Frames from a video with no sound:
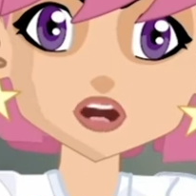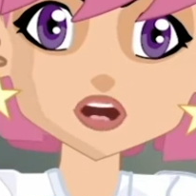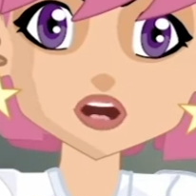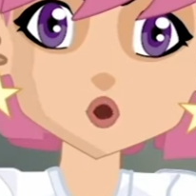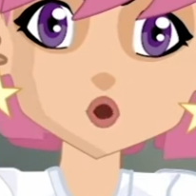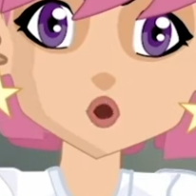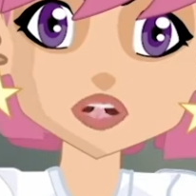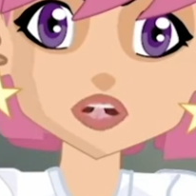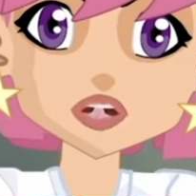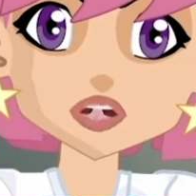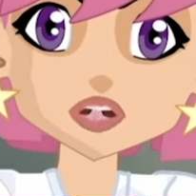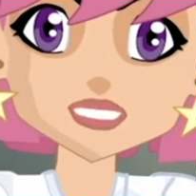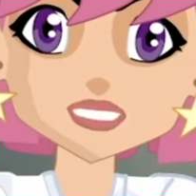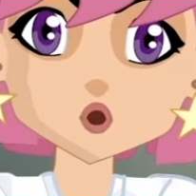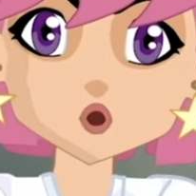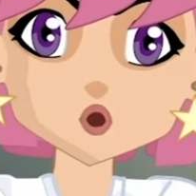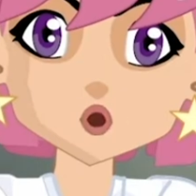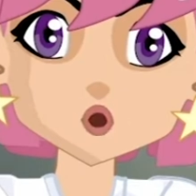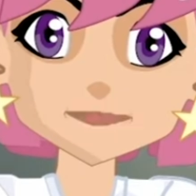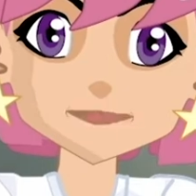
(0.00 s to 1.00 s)
largely in
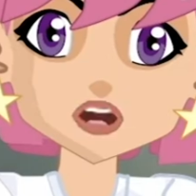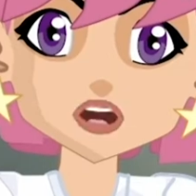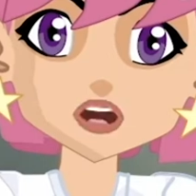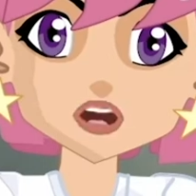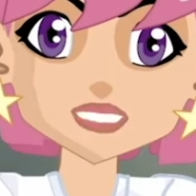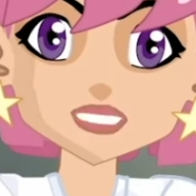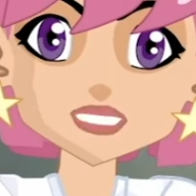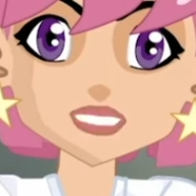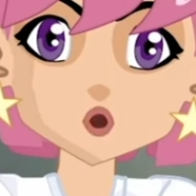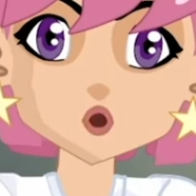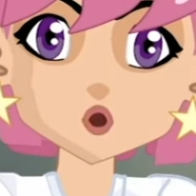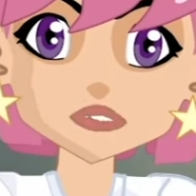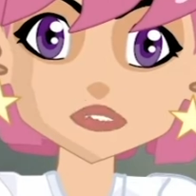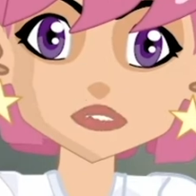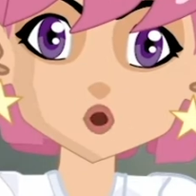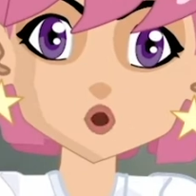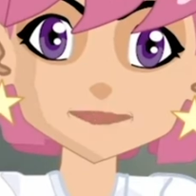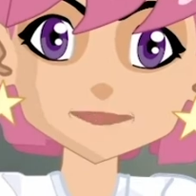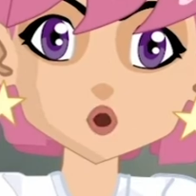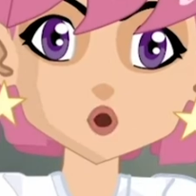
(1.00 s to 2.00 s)
charge of the
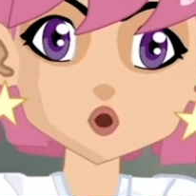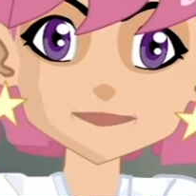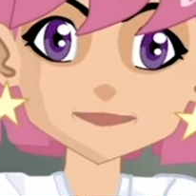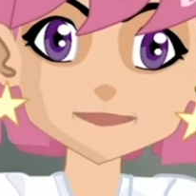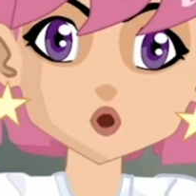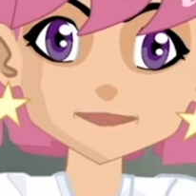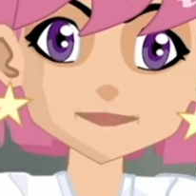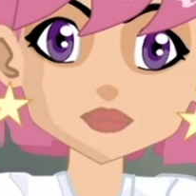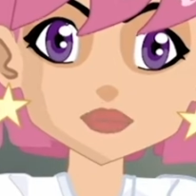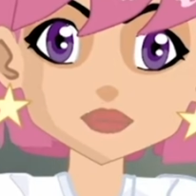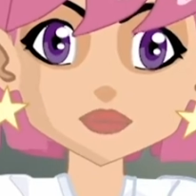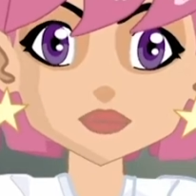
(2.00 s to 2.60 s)
program now.